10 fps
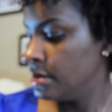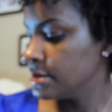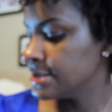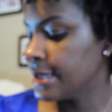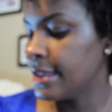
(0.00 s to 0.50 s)

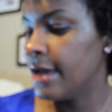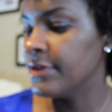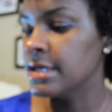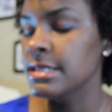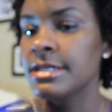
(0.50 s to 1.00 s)
looks like they have
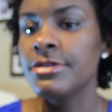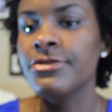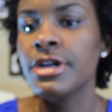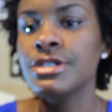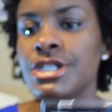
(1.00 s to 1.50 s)
a glitter
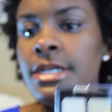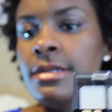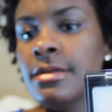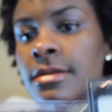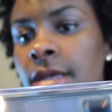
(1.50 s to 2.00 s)
version